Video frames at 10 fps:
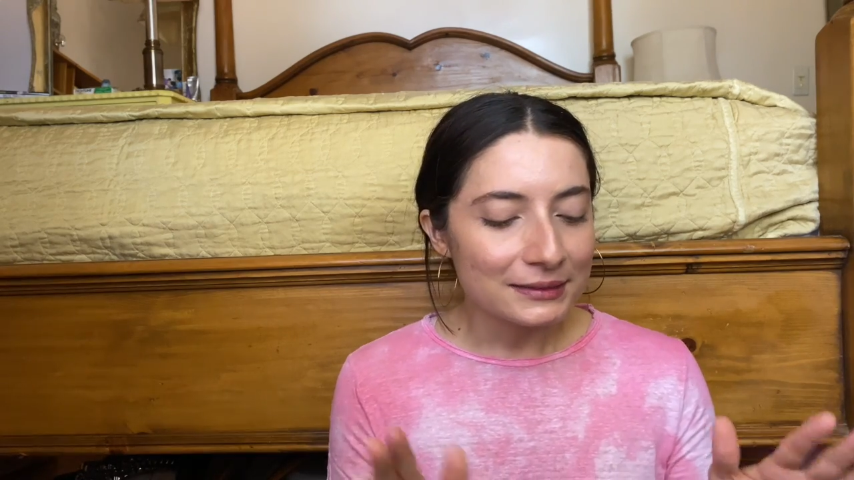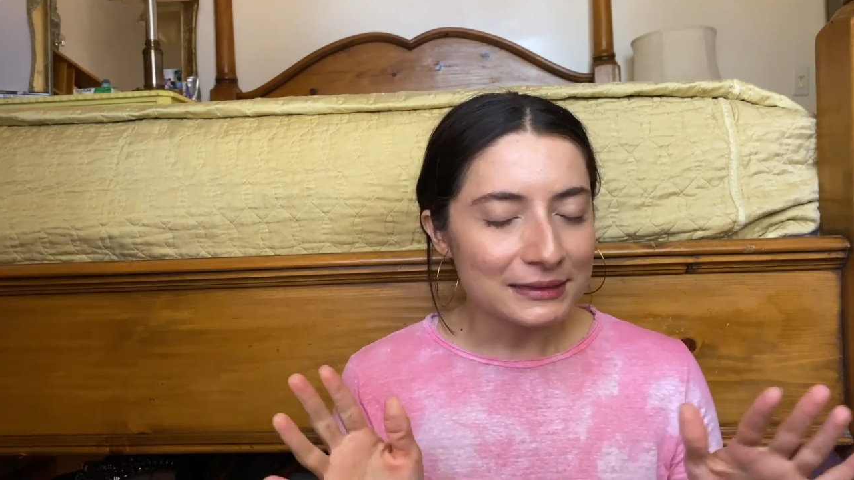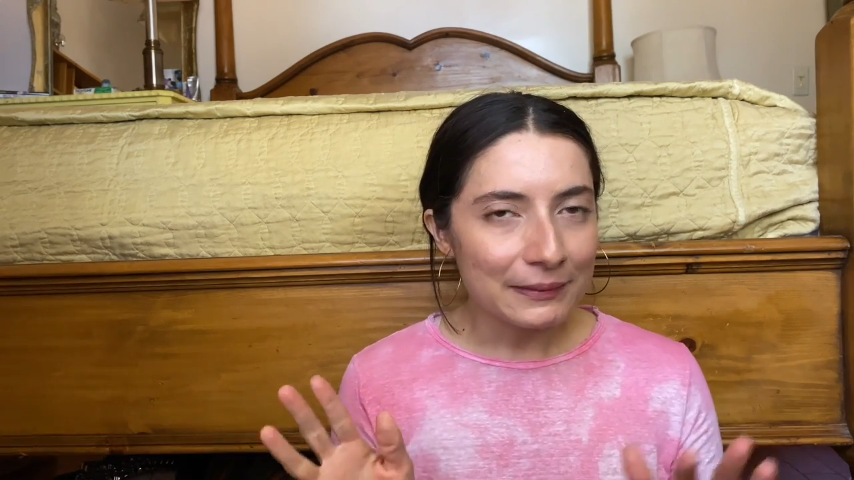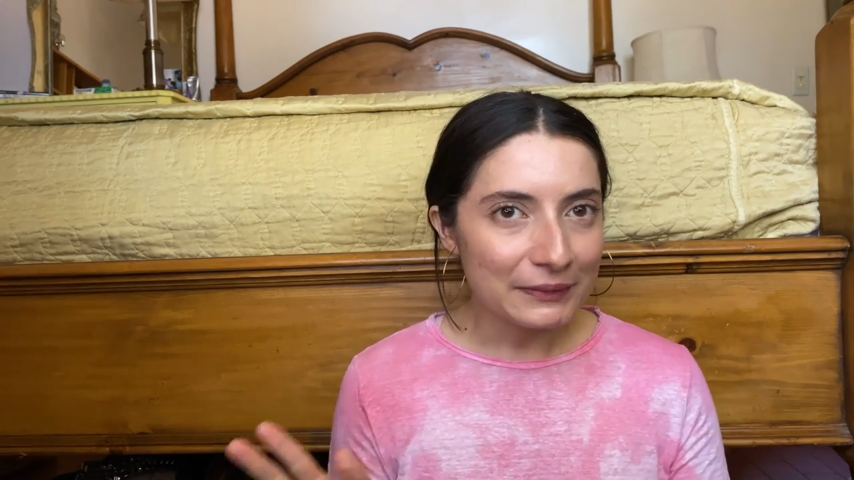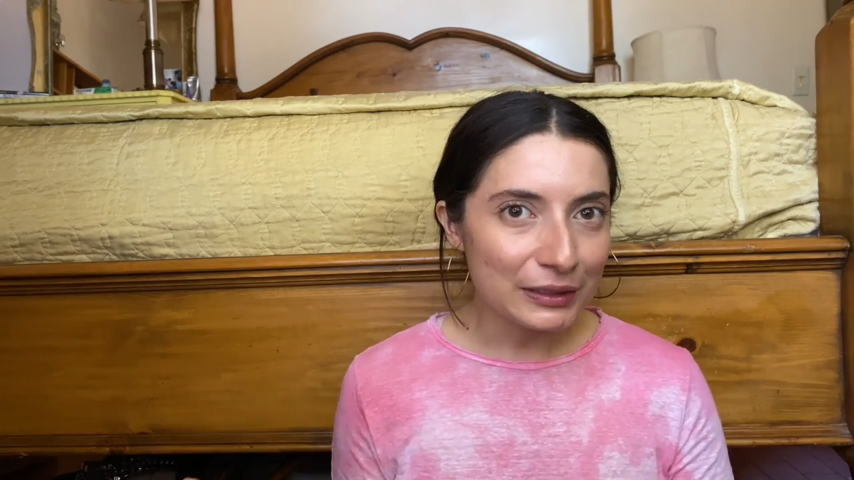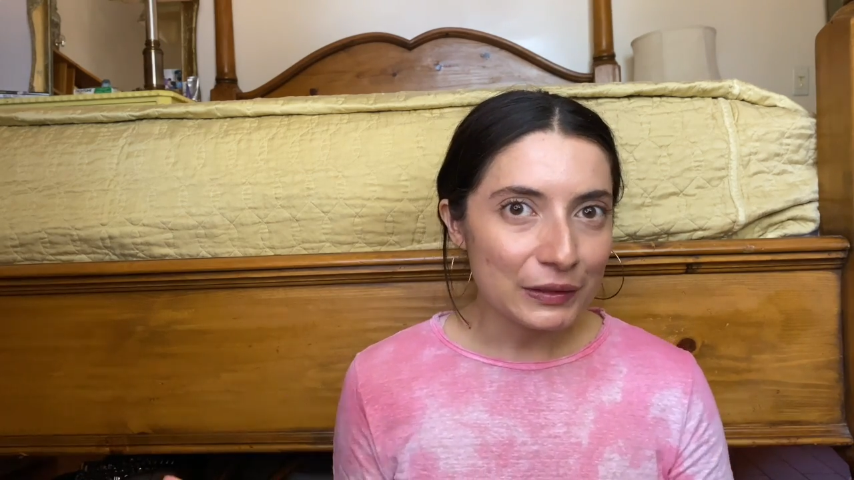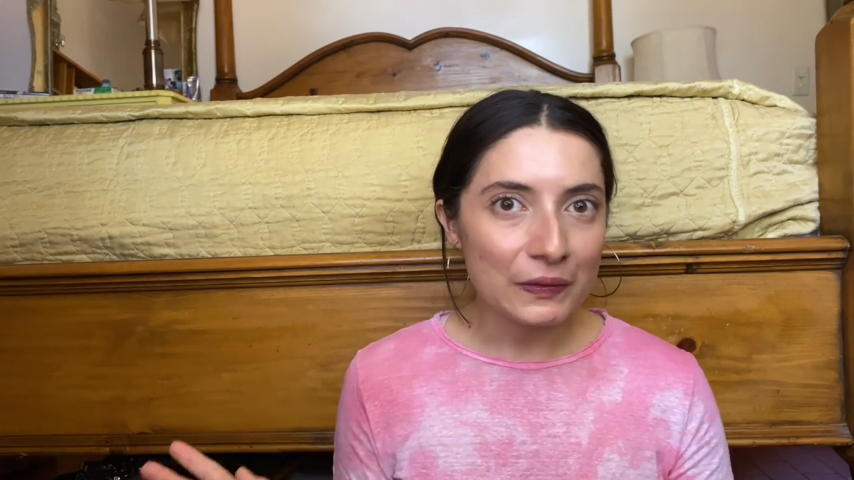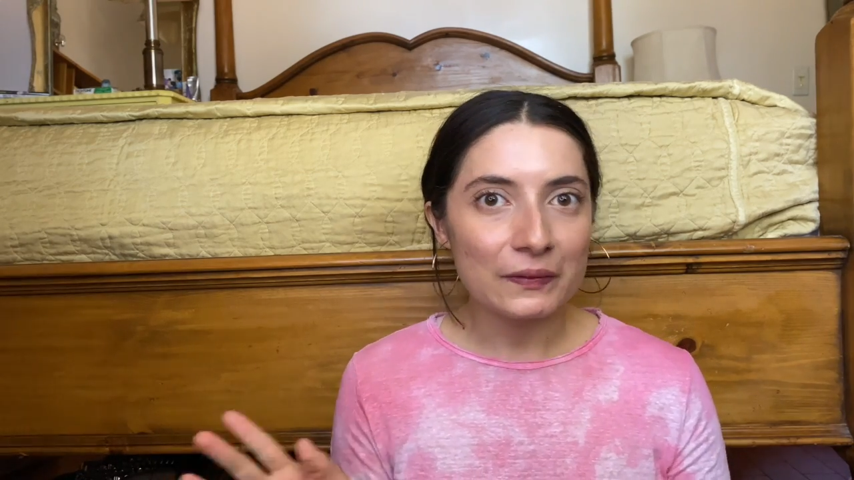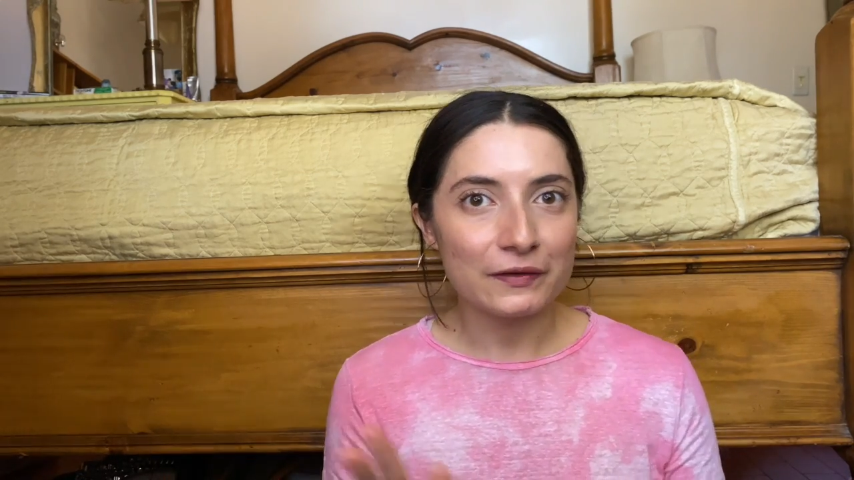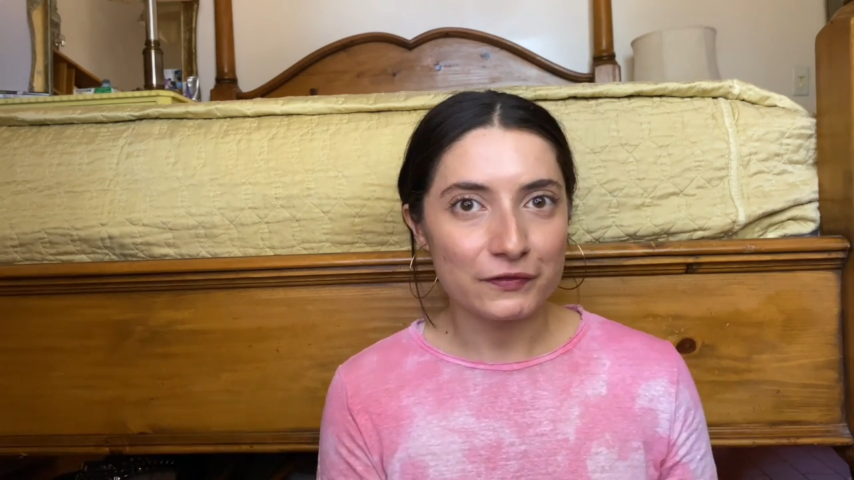Let me
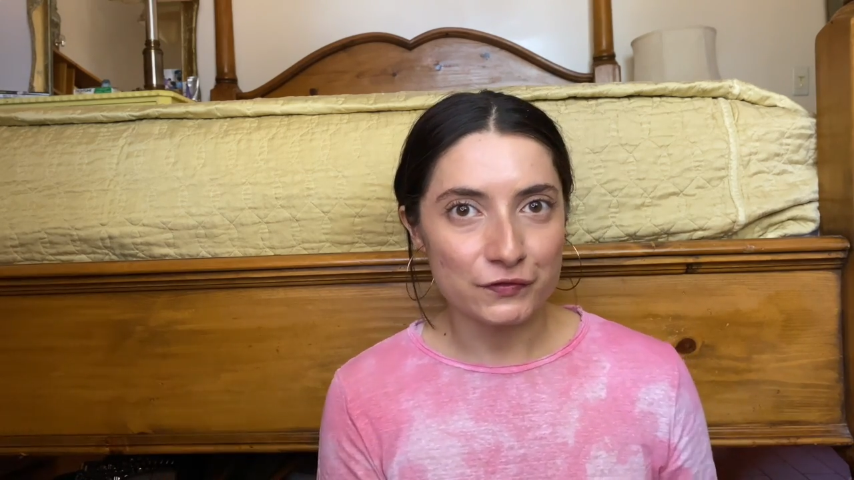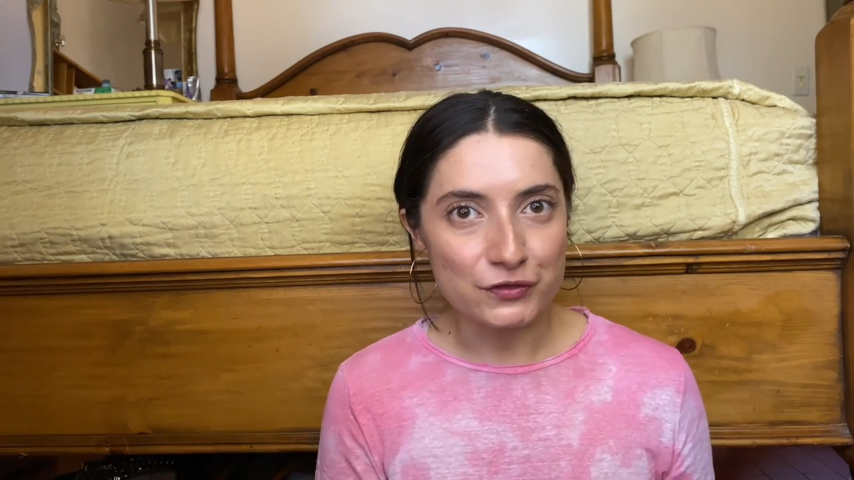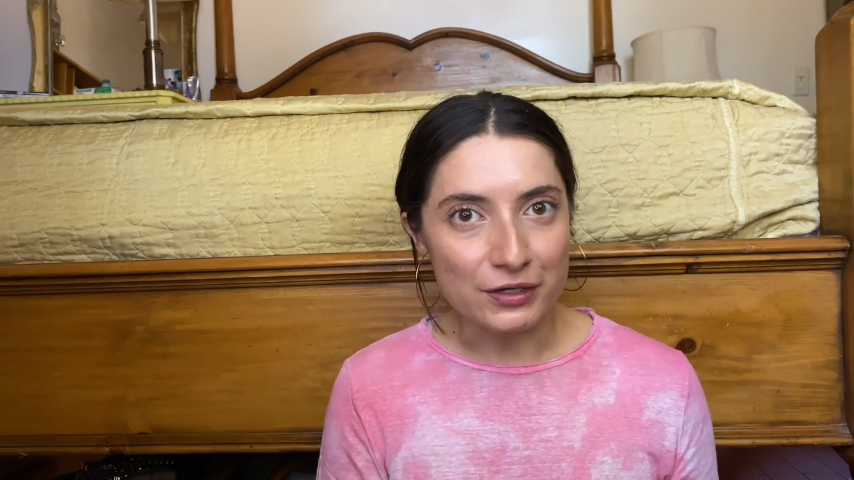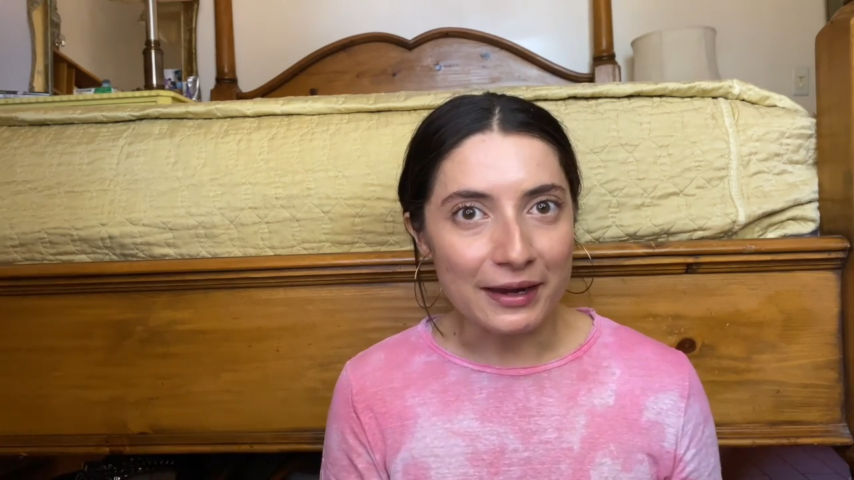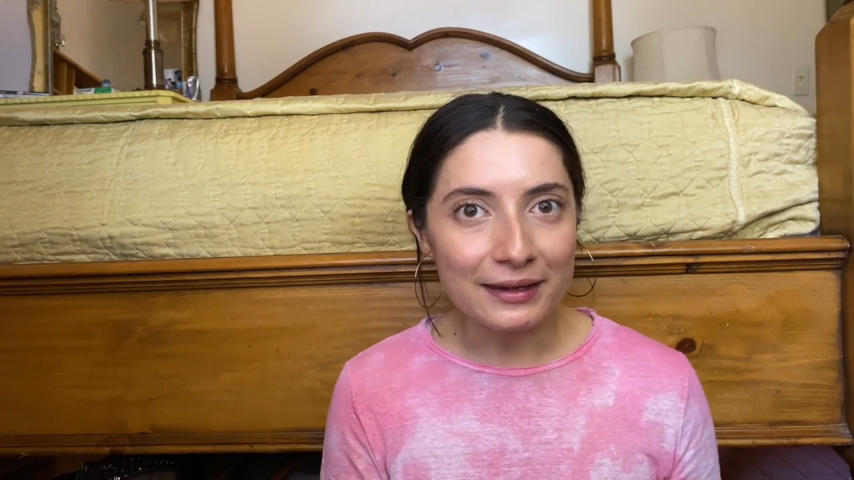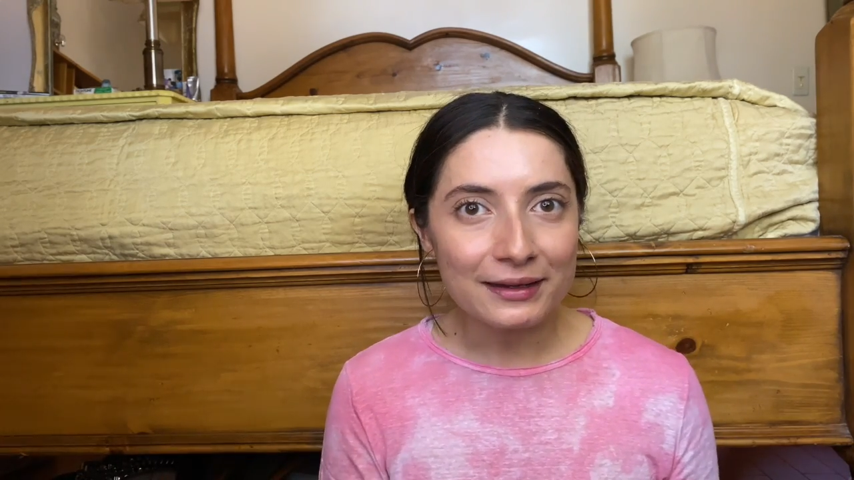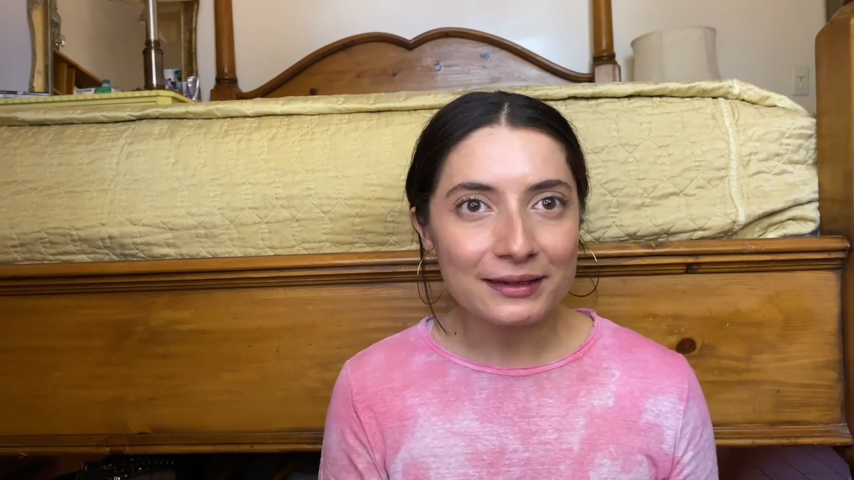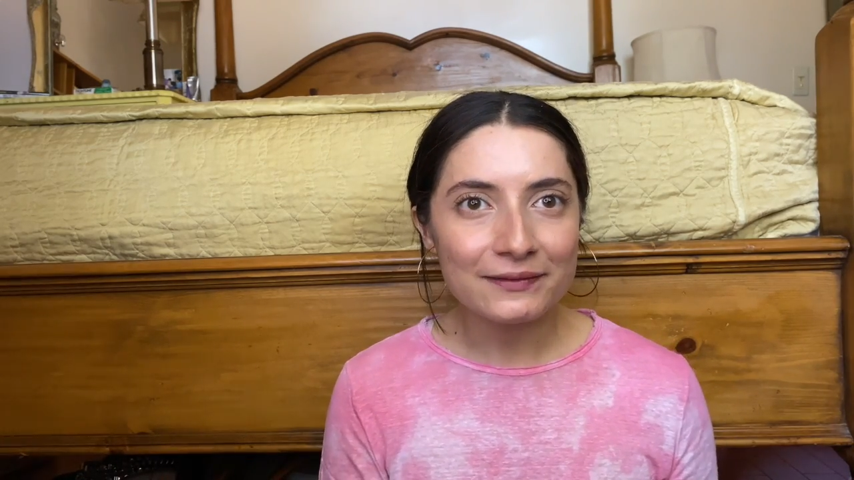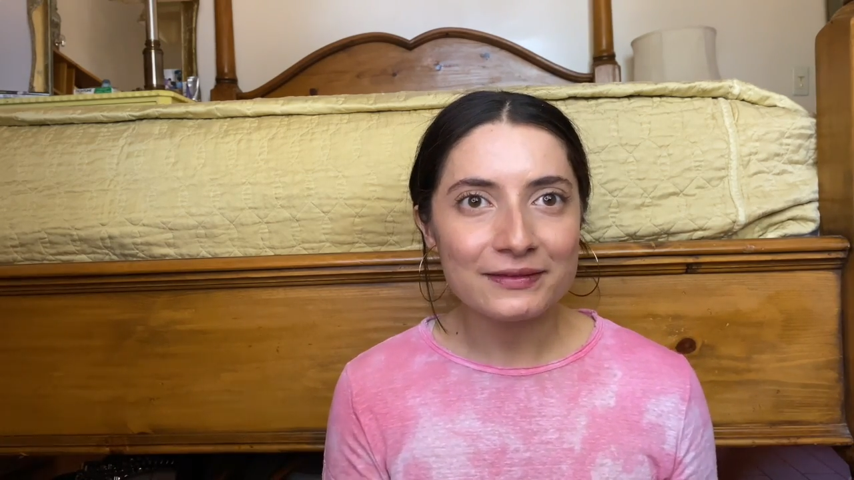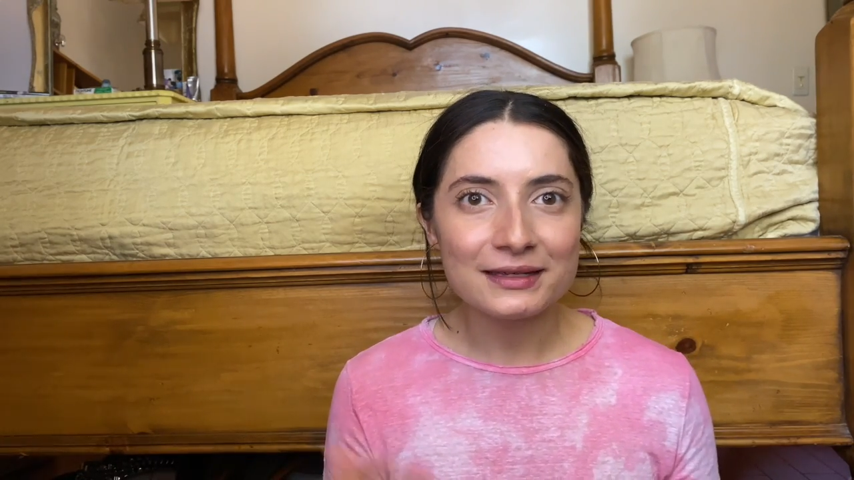know if you've tried
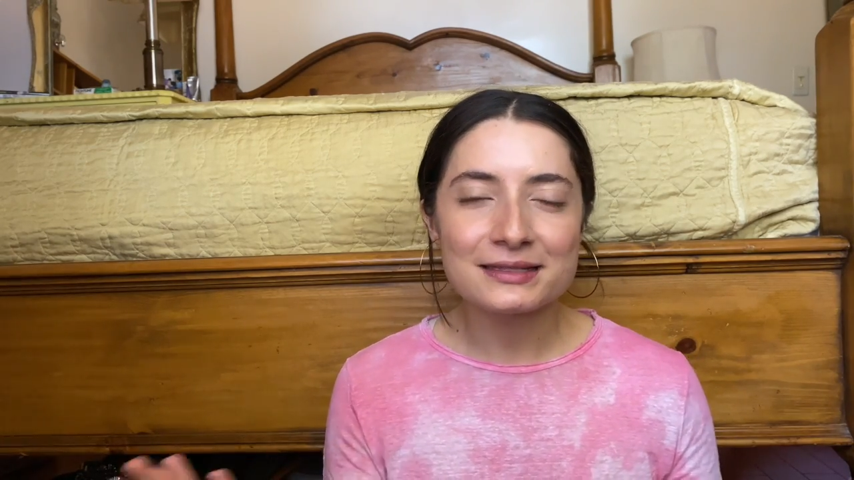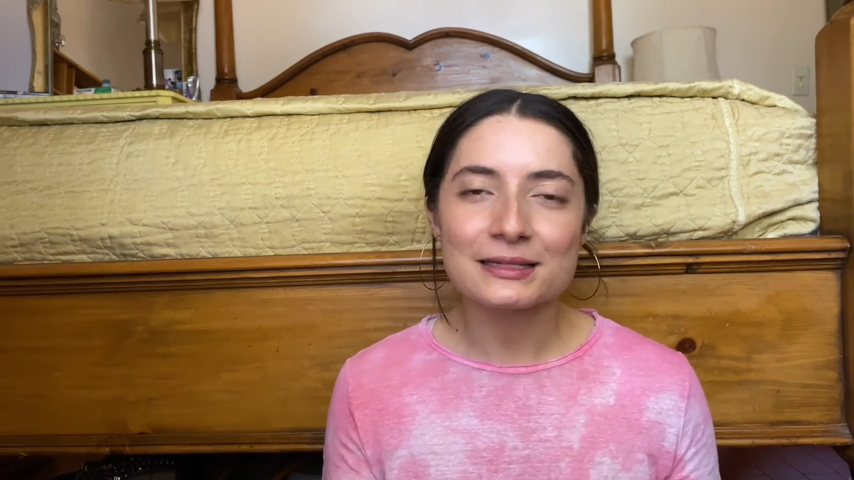any of these,